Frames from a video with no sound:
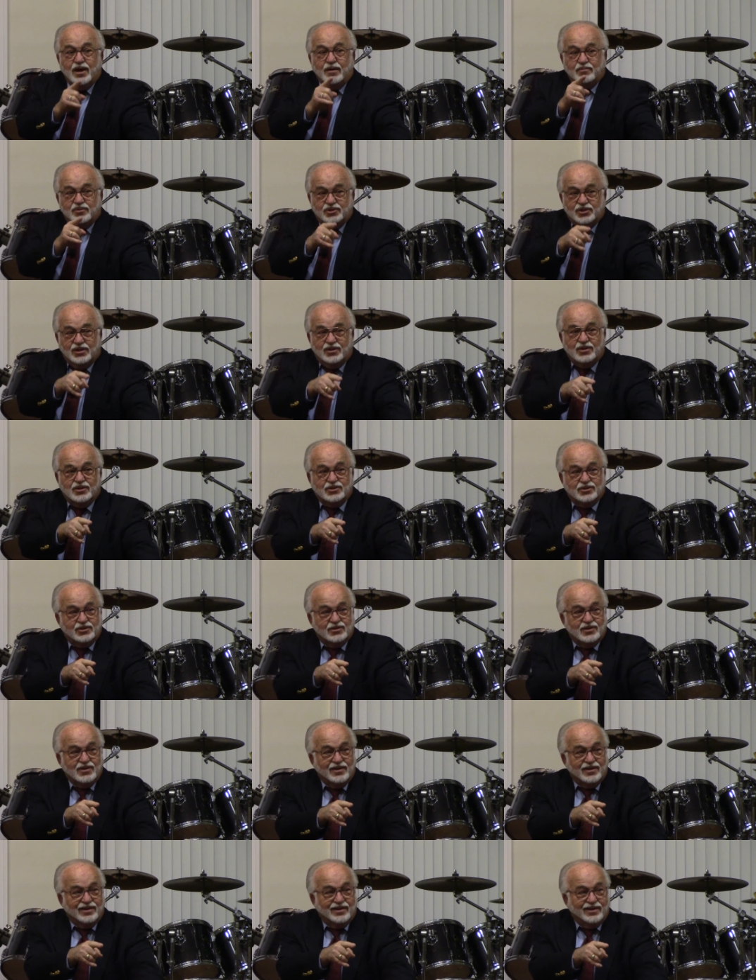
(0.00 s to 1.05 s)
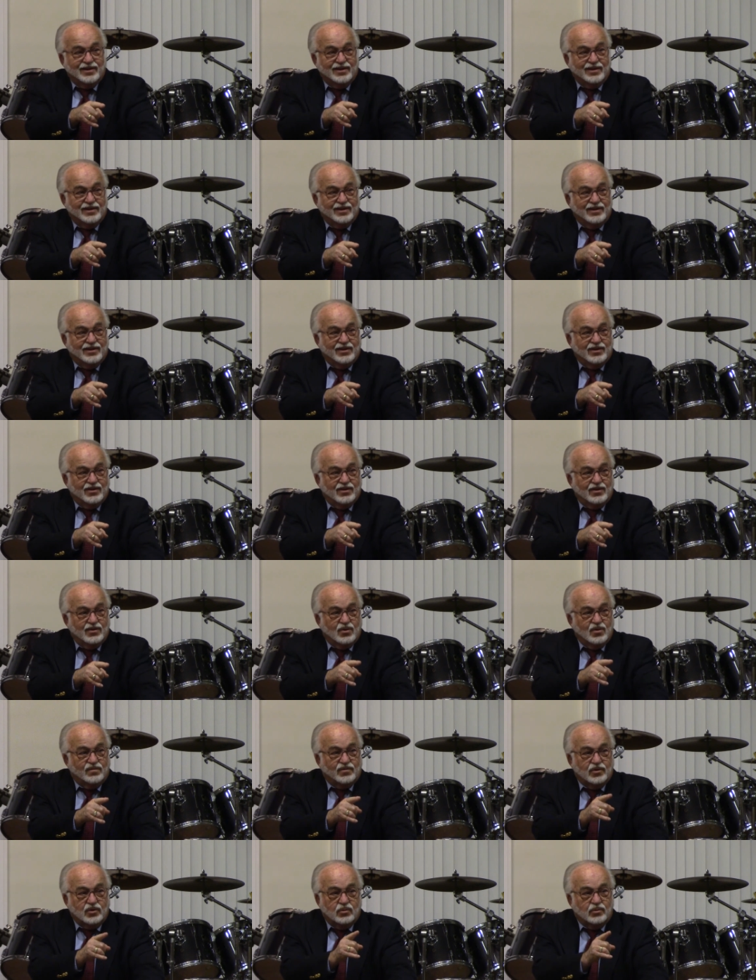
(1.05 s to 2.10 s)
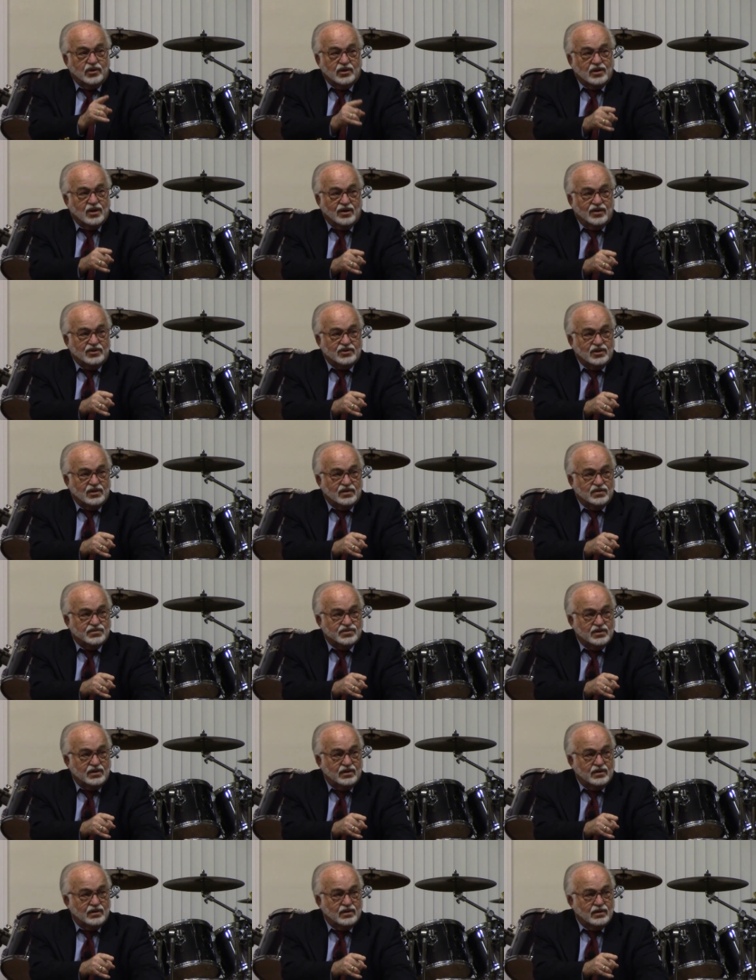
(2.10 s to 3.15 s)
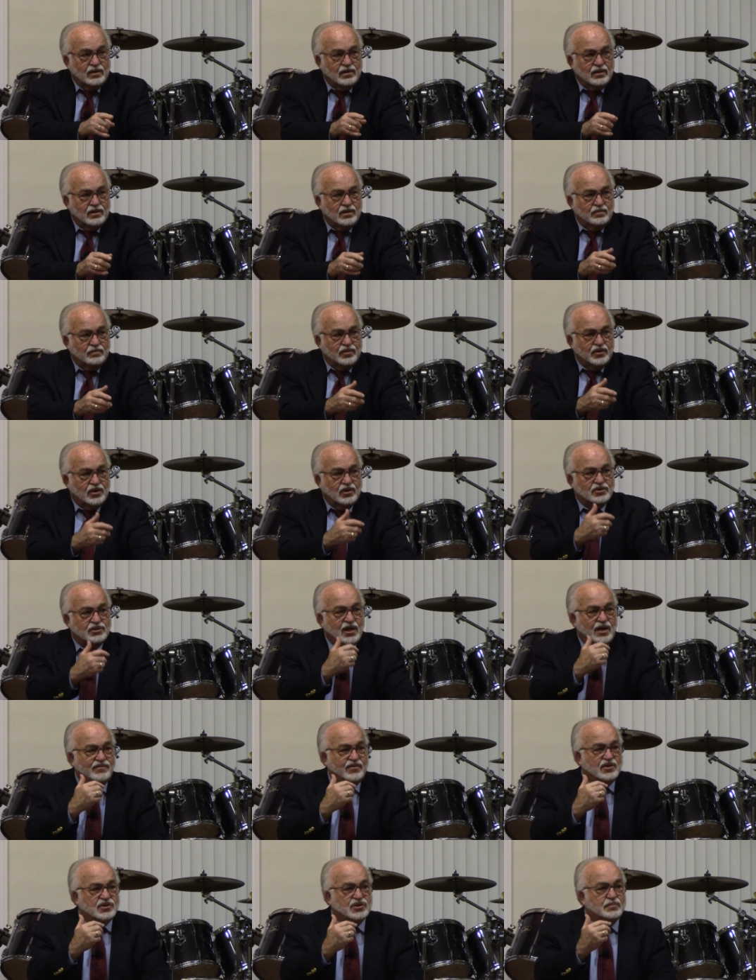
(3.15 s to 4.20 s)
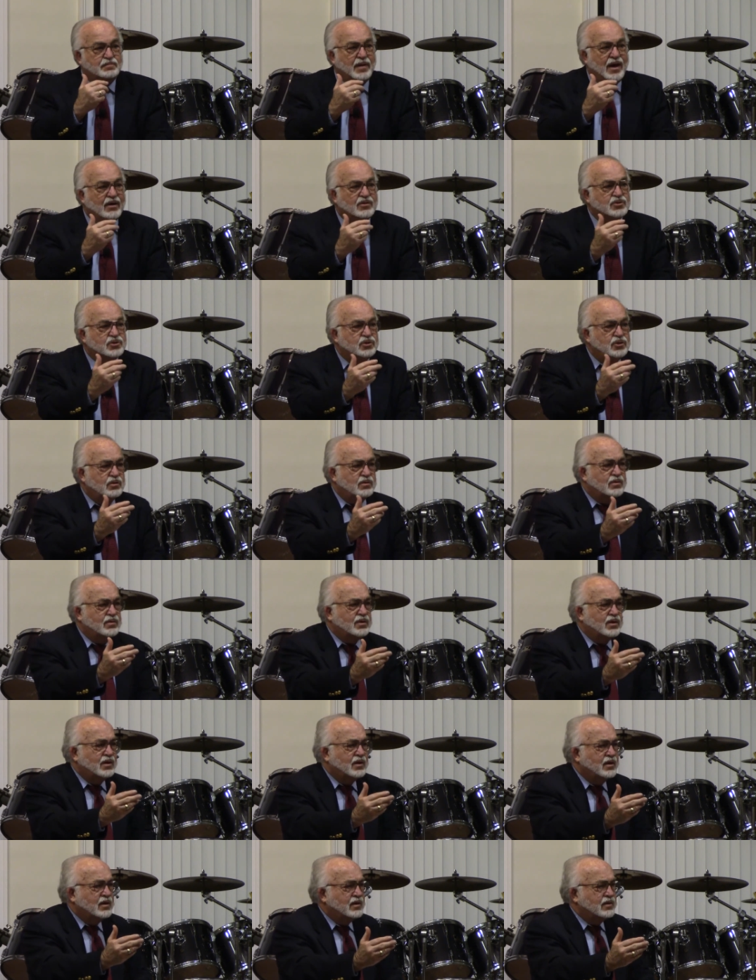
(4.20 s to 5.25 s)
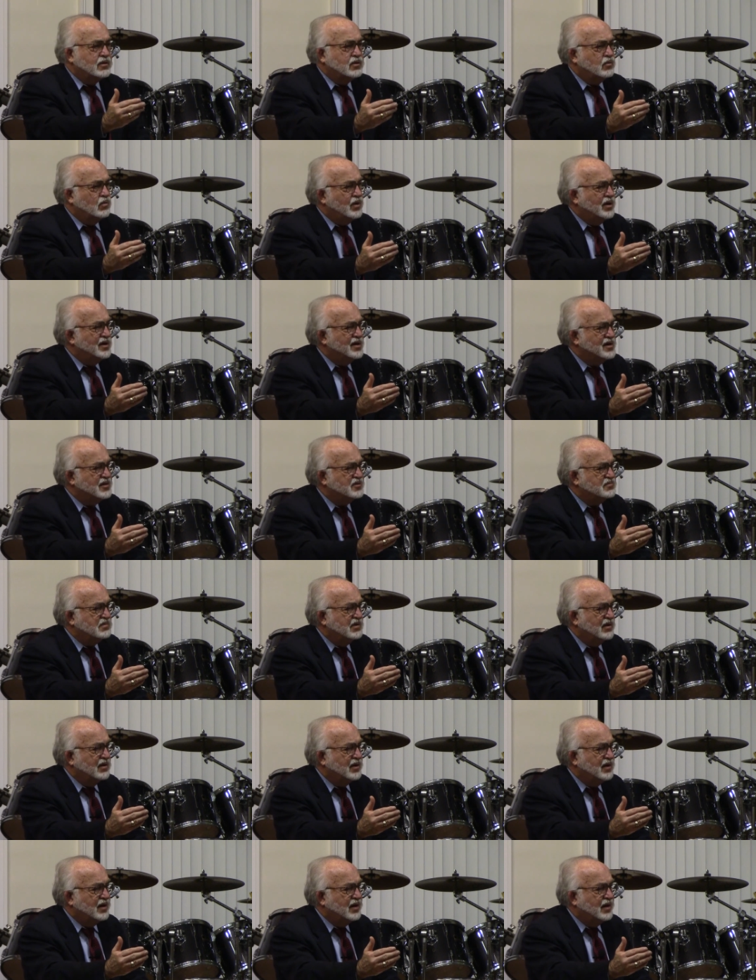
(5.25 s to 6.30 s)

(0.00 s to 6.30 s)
I'm jealous over you with a godly jealousy because I've espoused you to one husband.